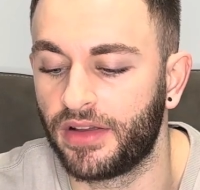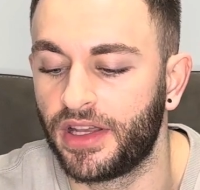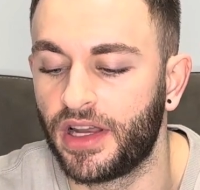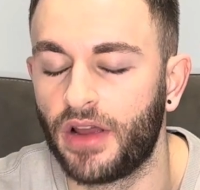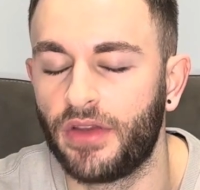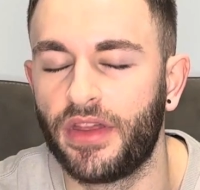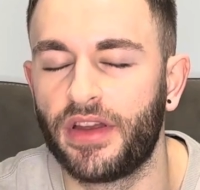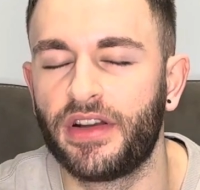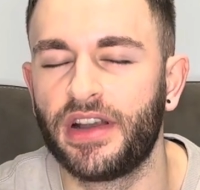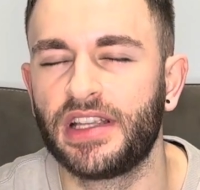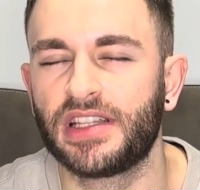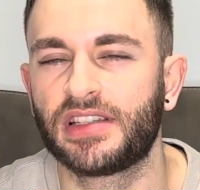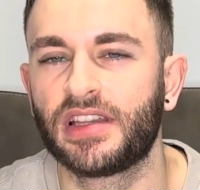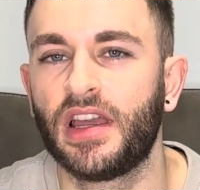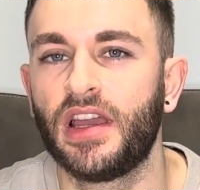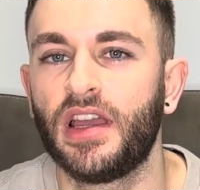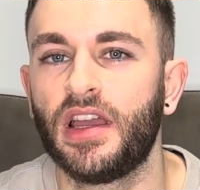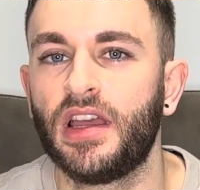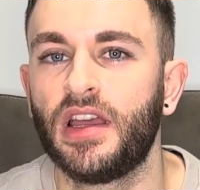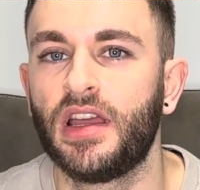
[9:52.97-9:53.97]
You know, there is
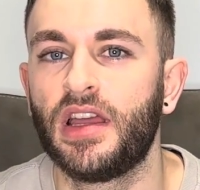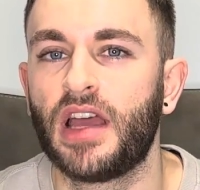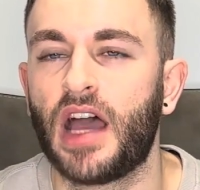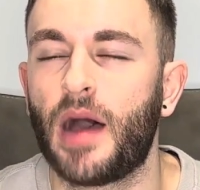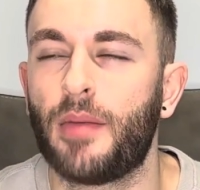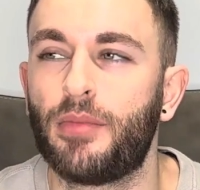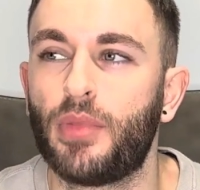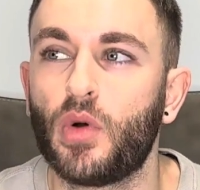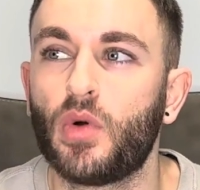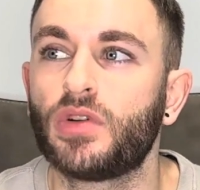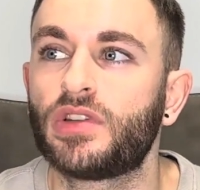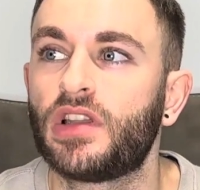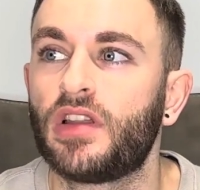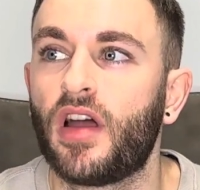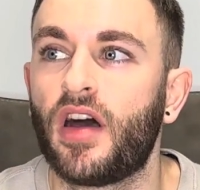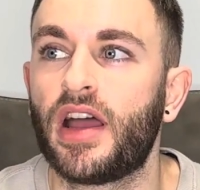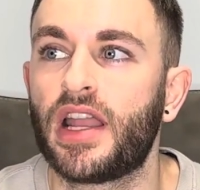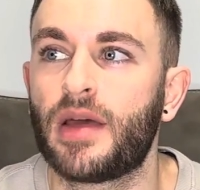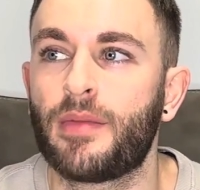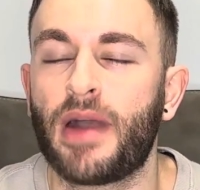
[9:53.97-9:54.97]
a
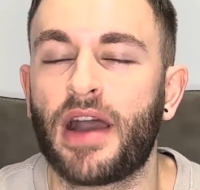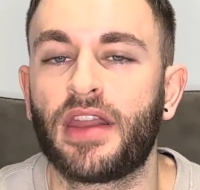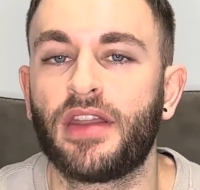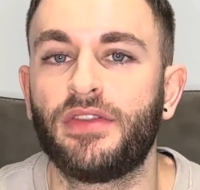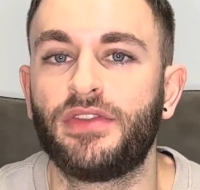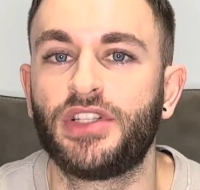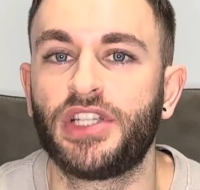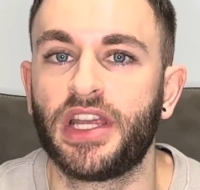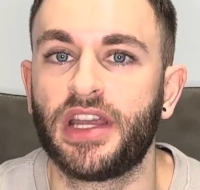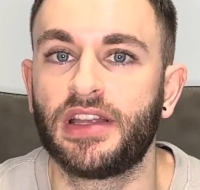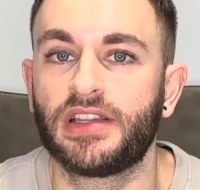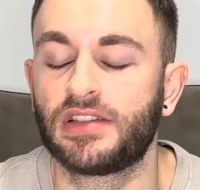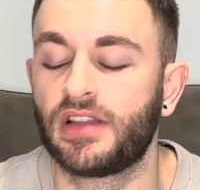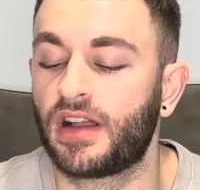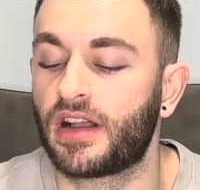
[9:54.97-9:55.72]
borderline amount of jitters.